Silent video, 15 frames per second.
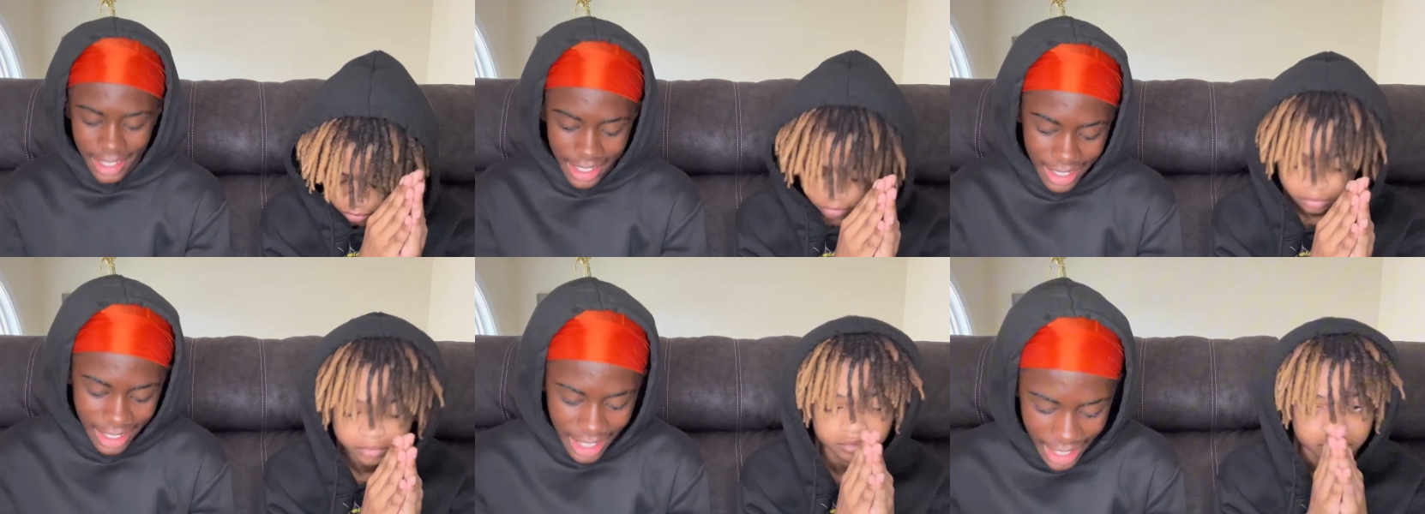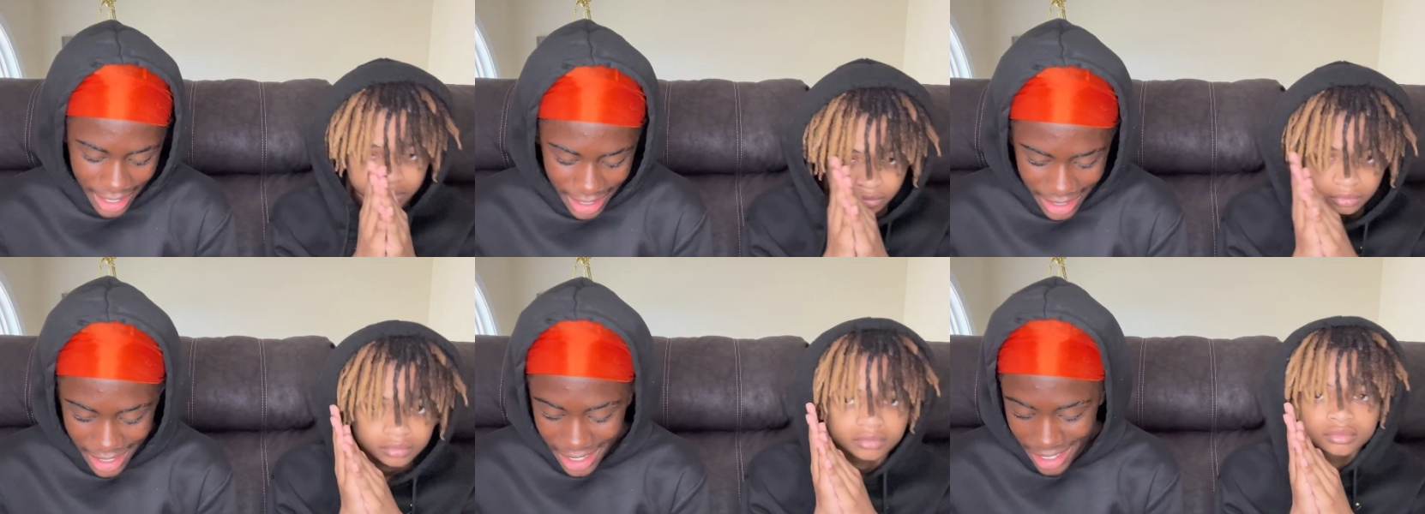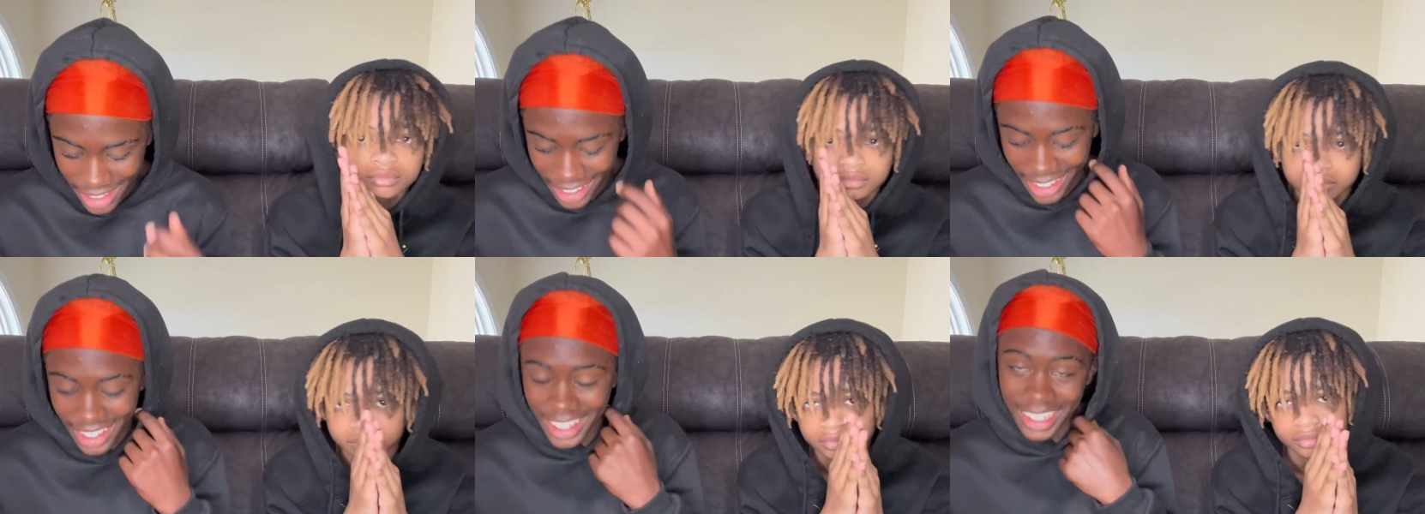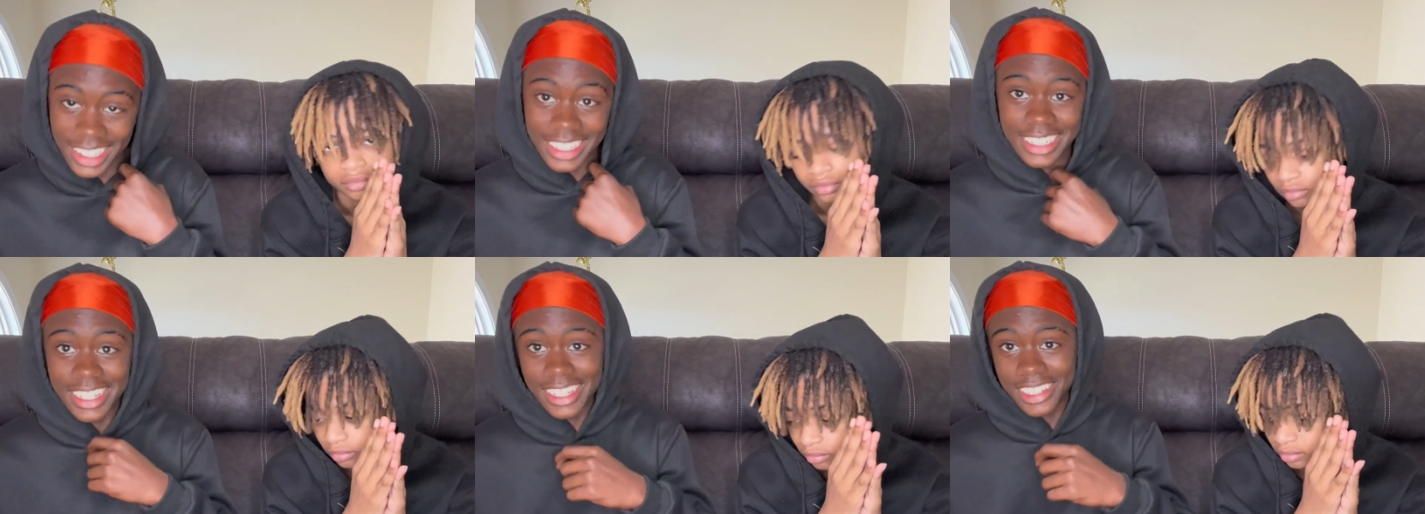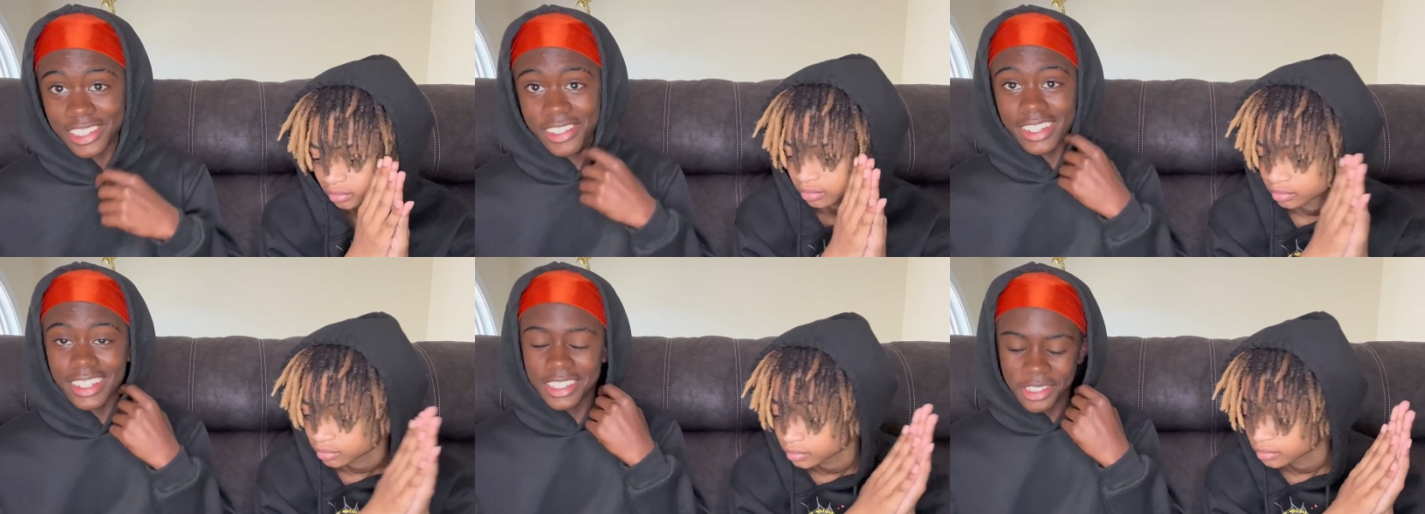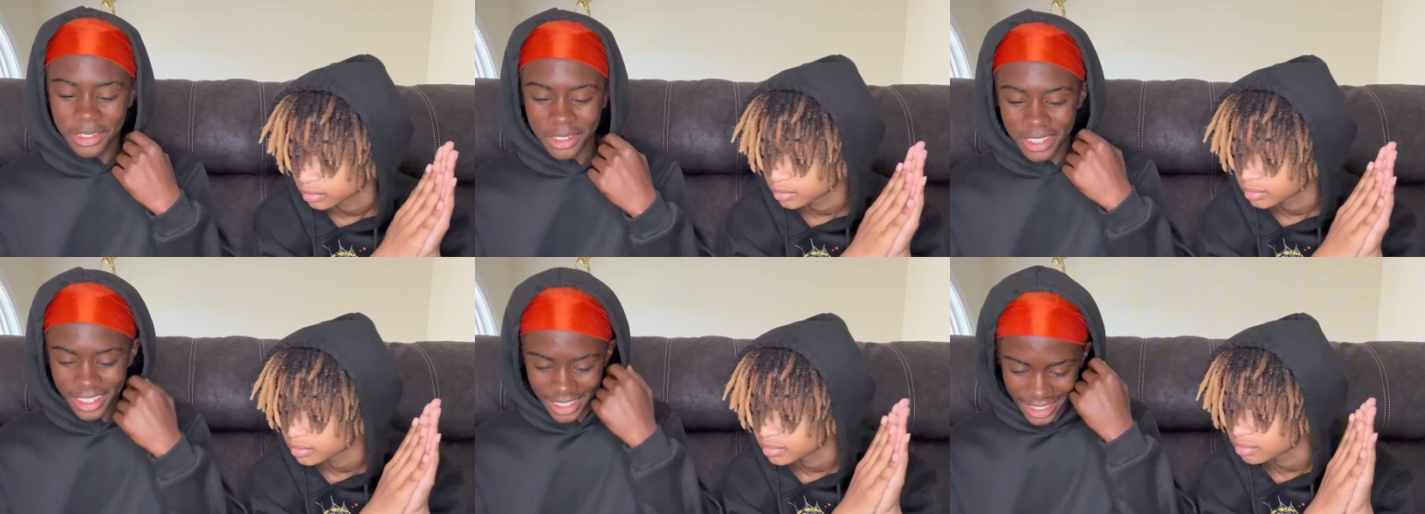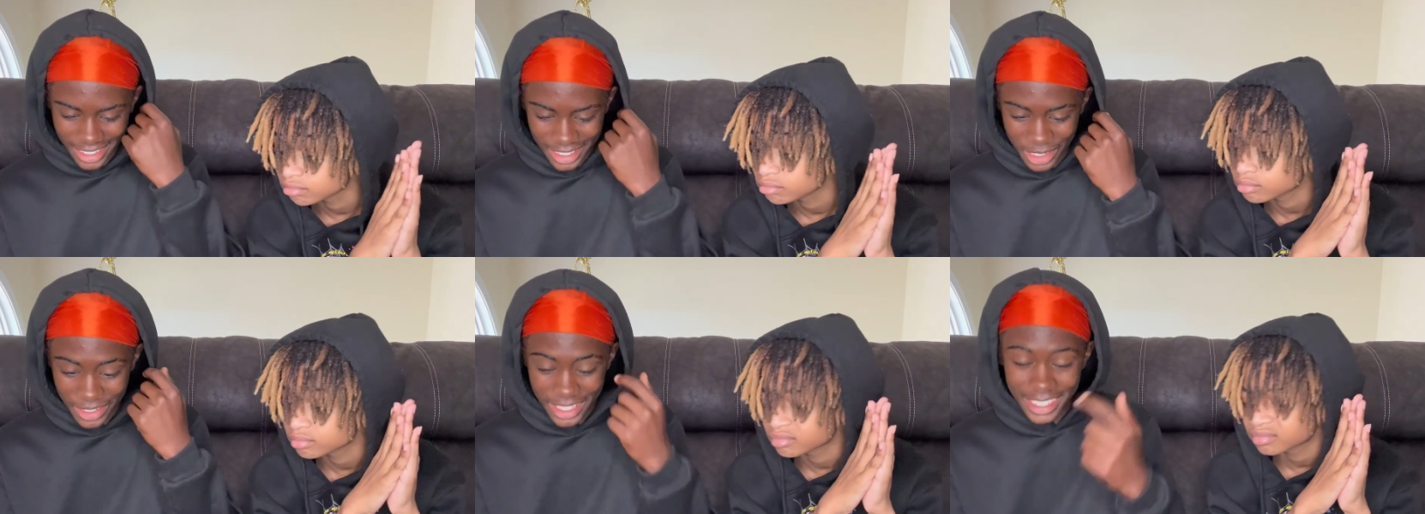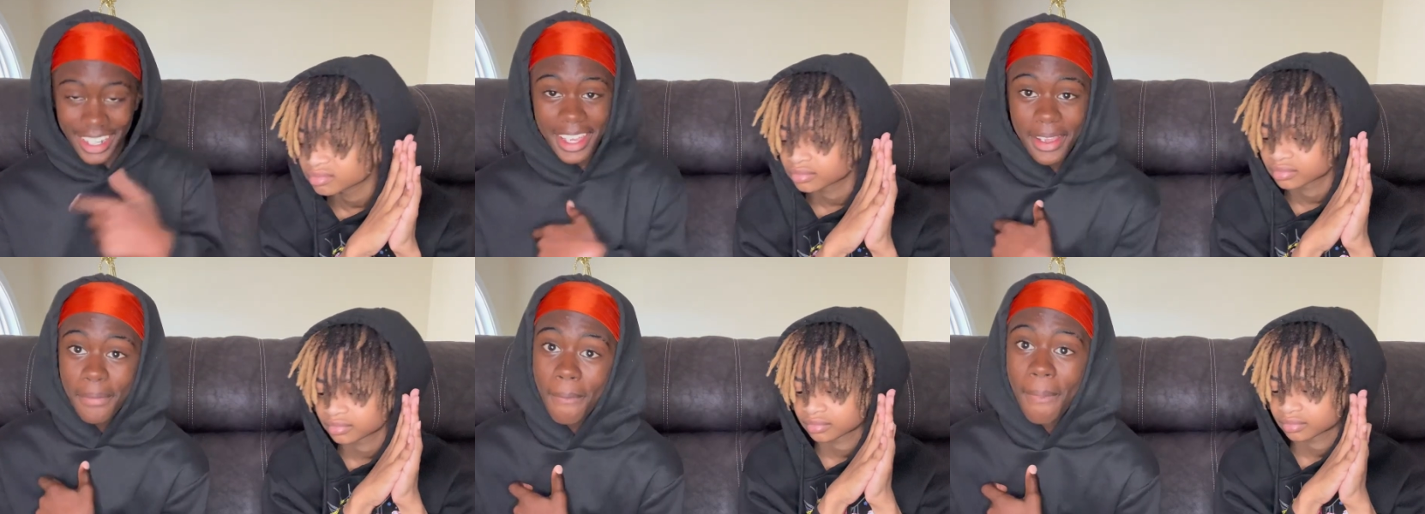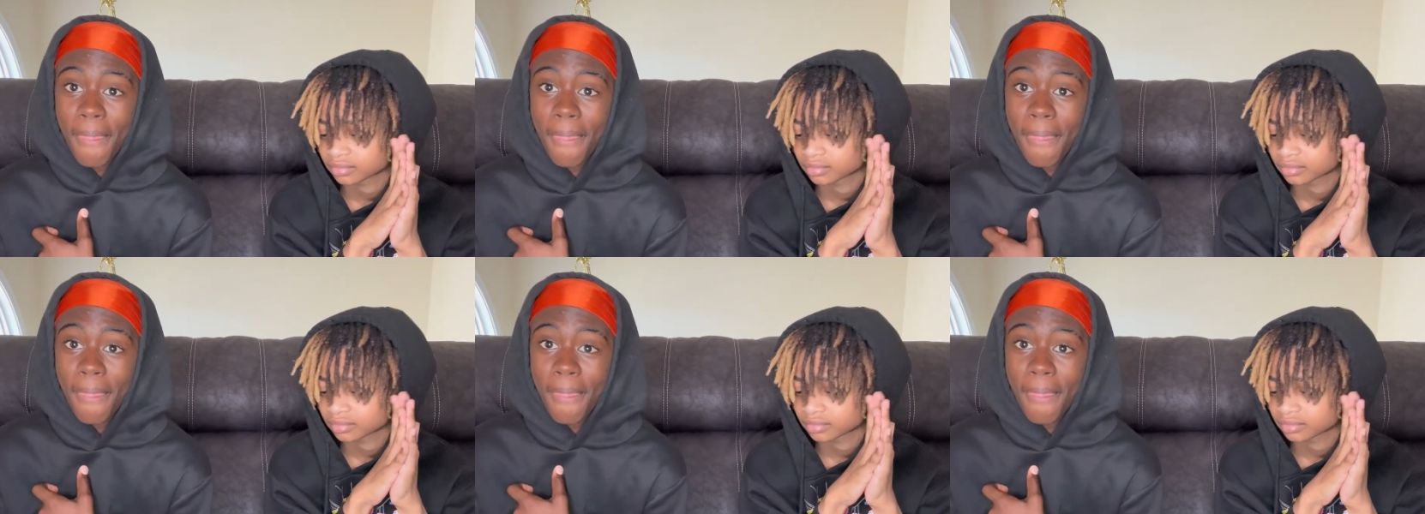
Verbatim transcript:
Speaker 1: And like, yeah, let's get straight into it. So today,